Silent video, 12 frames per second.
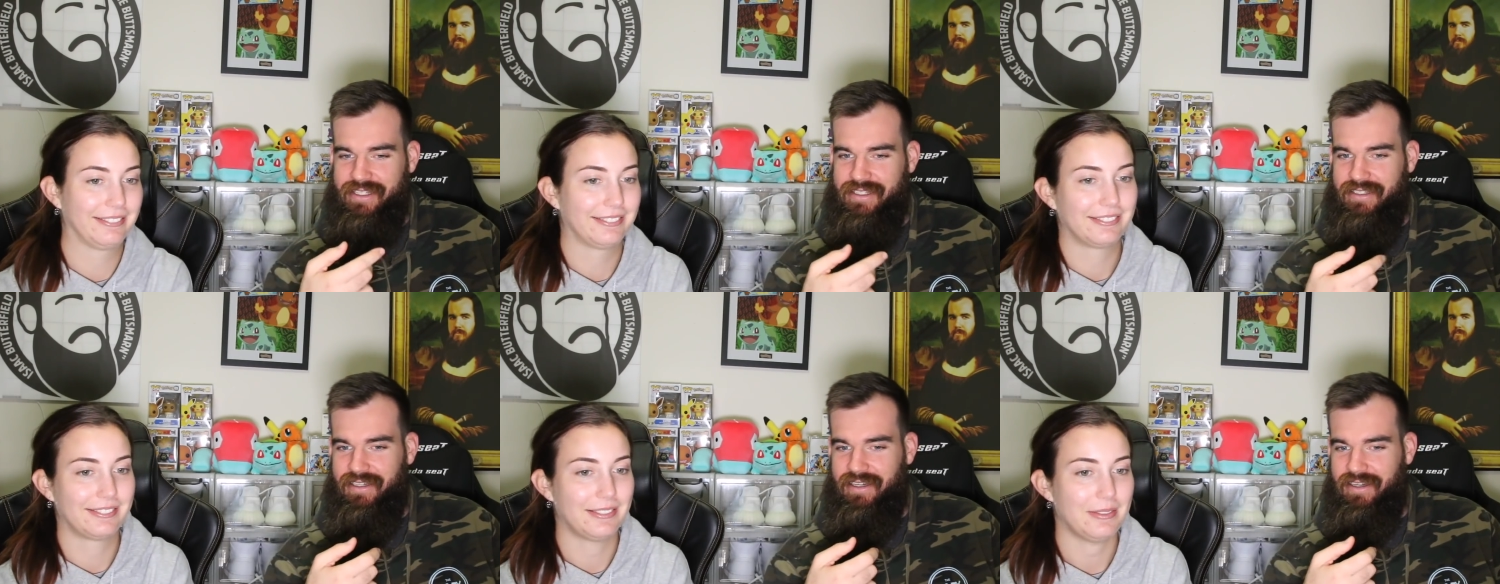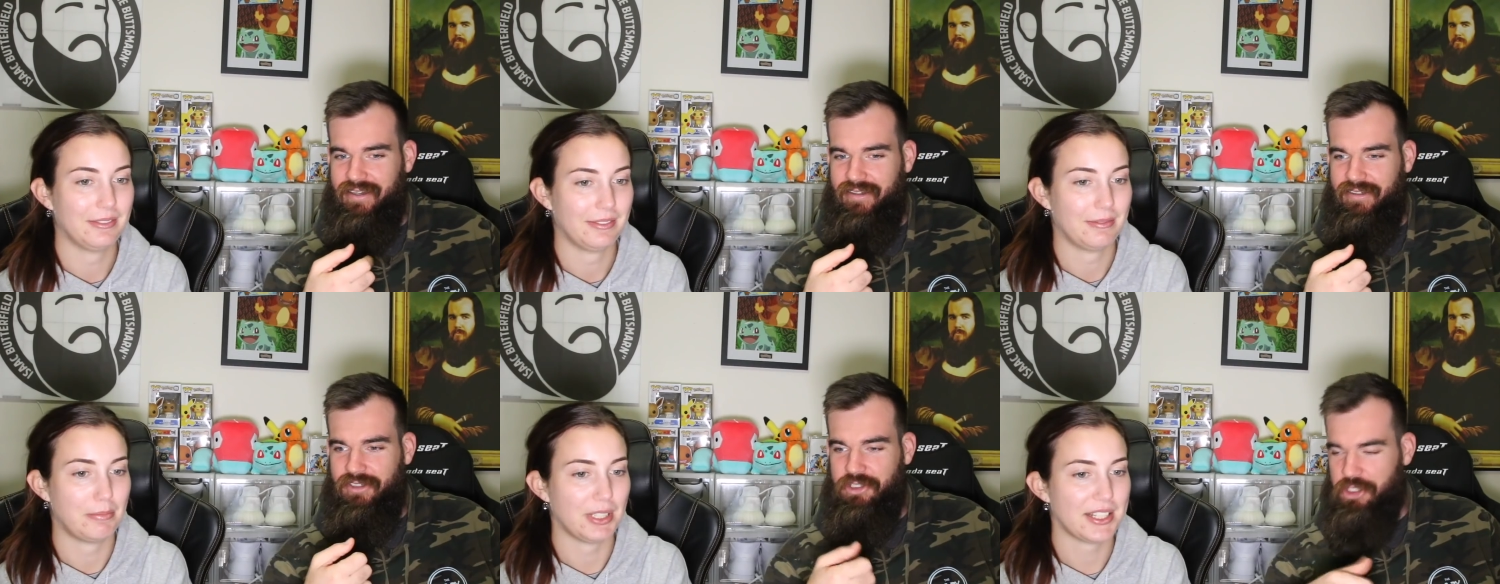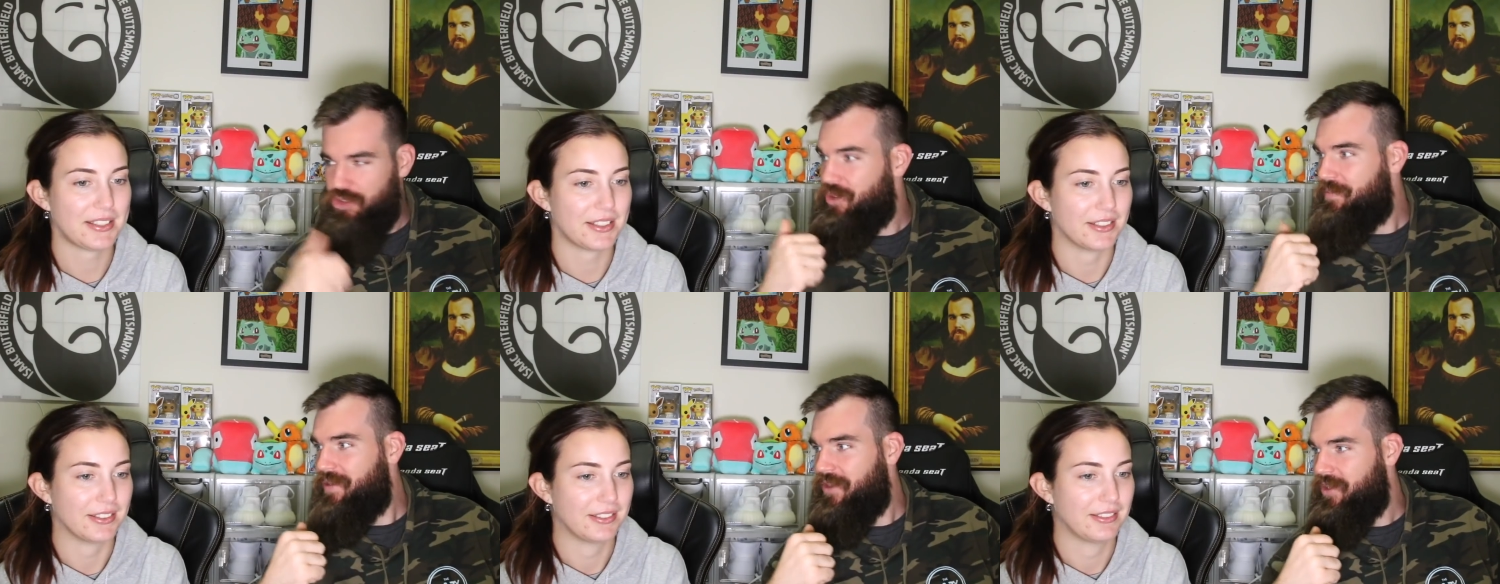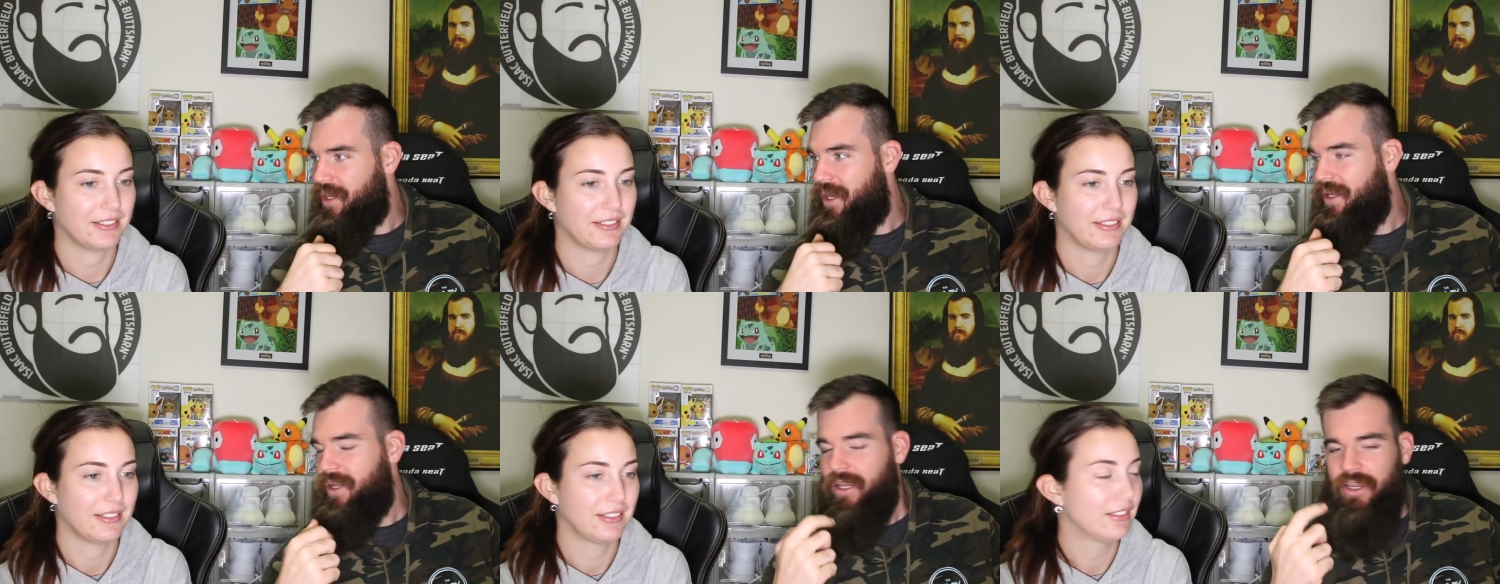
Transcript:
Speaker 1: this uh, on the trip the other day,